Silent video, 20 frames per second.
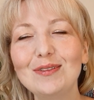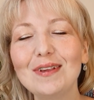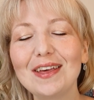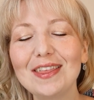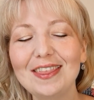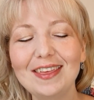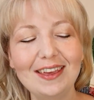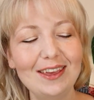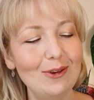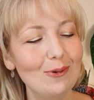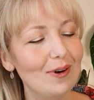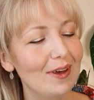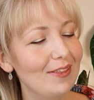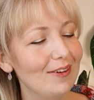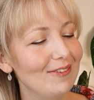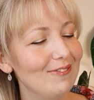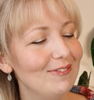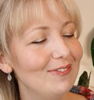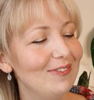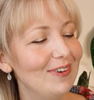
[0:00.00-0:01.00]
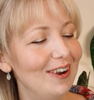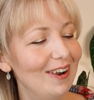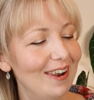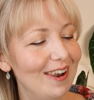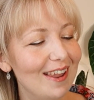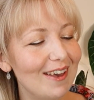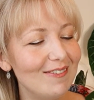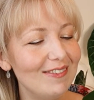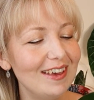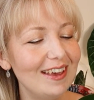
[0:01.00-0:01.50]
I think you either
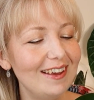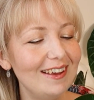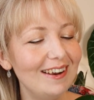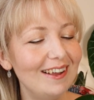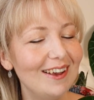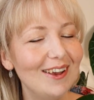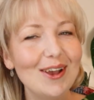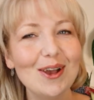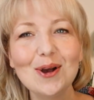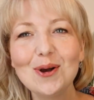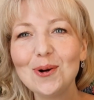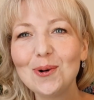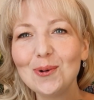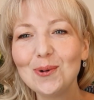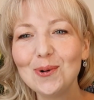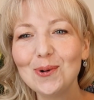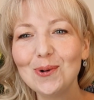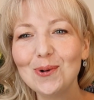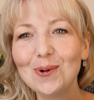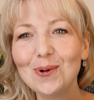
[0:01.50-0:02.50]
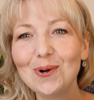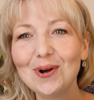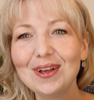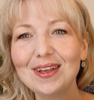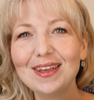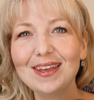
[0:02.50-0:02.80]
love it or